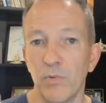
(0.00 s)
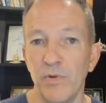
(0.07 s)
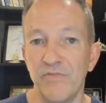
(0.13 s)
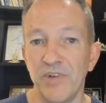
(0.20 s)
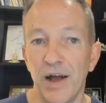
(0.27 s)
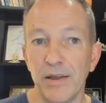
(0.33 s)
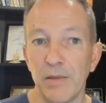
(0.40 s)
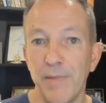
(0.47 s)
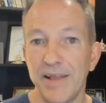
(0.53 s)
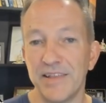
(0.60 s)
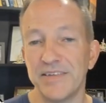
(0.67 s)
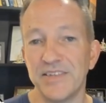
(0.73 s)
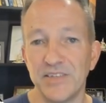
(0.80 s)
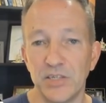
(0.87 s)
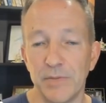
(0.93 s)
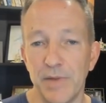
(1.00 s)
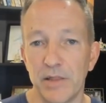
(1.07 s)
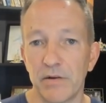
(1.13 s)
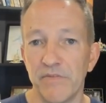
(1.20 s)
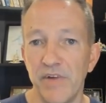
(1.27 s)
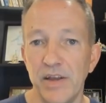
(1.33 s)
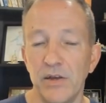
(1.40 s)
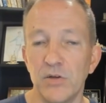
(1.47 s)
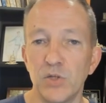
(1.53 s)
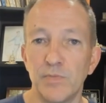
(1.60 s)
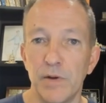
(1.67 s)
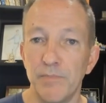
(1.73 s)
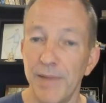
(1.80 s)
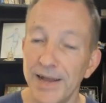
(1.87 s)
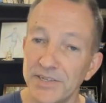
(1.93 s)
We talked about this in some other videos,
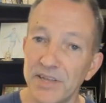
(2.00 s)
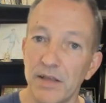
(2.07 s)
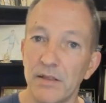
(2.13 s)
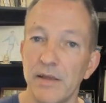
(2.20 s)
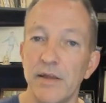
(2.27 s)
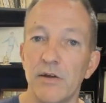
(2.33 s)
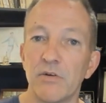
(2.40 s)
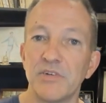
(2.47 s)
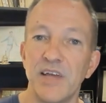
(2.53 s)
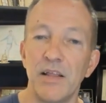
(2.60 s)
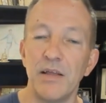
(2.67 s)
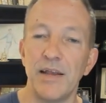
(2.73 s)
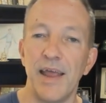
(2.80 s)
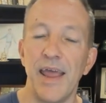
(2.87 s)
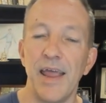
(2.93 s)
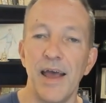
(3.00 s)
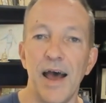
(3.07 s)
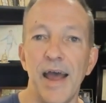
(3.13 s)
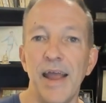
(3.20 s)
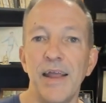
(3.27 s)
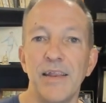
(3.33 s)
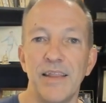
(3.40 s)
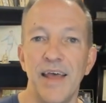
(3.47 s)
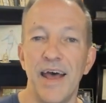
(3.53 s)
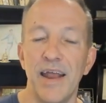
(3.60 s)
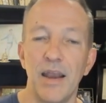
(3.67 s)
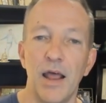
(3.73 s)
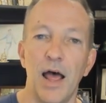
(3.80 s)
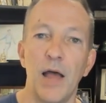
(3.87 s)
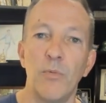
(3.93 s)
but basically you're telling AI
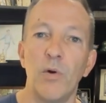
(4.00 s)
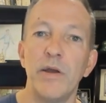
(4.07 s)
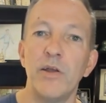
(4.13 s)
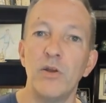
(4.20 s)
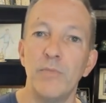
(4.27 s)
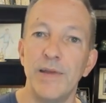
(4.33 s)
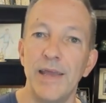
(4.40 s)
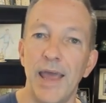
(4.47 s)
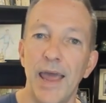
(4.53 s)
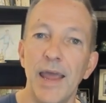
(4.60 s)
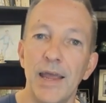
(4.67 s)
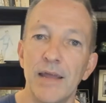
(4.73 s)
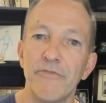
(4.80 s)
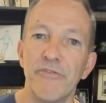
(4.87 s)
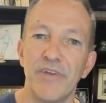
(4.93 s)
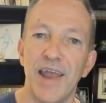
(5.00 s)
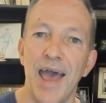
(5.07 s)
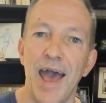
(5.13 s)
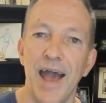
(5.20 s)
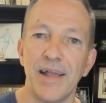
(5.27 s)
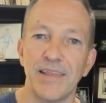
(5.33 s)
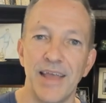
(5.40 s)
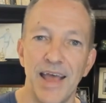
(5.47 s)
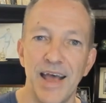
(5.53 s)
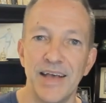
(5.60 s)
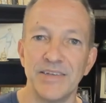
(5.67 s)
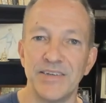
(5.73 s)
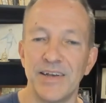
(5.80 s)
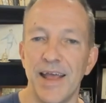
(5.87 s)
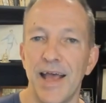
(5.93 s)
that I want you to behave and act
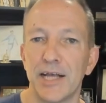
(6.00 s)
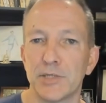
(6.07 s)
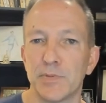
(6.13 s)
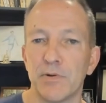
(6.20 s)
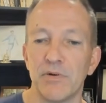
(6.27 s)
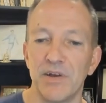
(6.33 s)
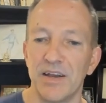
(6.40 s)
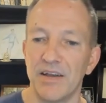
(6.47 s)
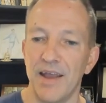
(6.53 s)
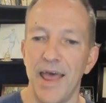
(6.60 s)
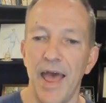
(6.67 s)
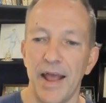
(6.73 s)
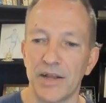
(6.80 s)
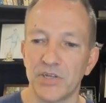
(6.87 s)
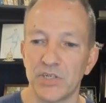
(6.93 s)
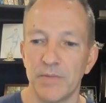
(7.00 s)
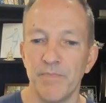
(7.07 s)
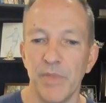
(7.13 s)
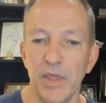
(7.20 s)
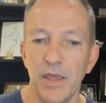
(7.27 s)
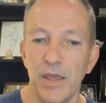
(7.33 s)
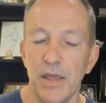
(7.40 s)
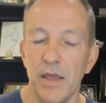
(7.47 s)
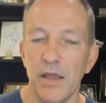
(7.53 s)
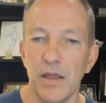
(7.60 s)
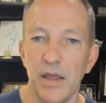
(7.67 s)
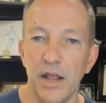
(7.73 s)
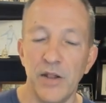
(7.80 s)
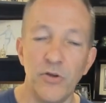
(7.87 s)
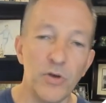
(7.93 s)
as an expert in X.
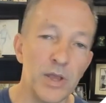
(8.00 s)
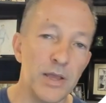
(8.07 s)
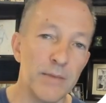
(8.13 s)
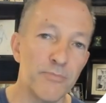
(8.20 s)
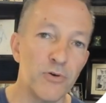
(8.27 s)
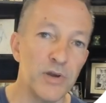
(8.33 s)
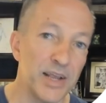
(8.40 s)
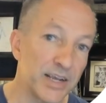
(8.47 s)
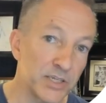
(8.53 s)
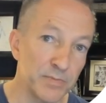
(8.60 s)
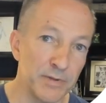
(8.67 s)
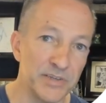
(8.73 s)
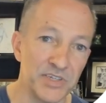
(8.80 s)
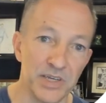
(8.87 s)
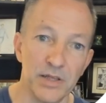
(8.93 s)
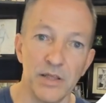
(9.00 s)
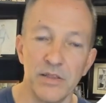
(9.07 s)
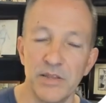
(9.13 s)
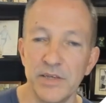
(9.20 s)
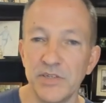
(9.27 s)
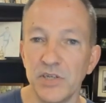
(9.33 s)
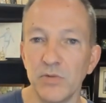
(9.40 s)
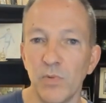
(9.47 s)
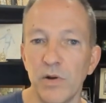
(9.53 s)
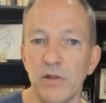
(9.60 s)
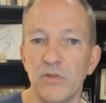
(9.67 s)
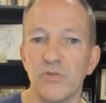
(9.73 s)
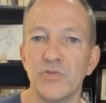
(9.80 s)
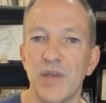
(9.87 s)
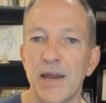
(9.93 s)
And you can get pretty explicit. This is one
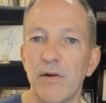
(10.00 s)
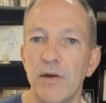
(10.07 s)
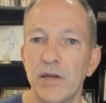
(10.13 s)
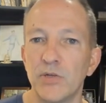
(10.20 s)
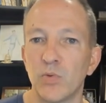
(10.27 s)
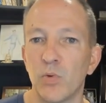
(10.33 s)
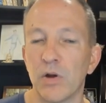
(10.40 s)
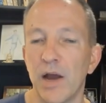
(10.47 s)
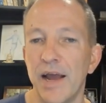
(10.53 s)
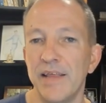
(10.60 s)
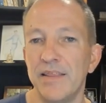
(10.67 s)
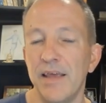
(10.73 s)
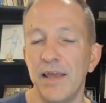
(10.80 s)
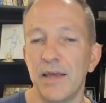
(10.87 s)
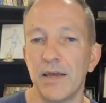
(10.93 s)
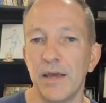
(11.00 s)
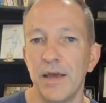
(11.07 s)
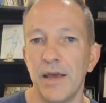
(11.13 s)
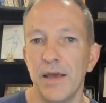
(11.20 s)
of those areas where I think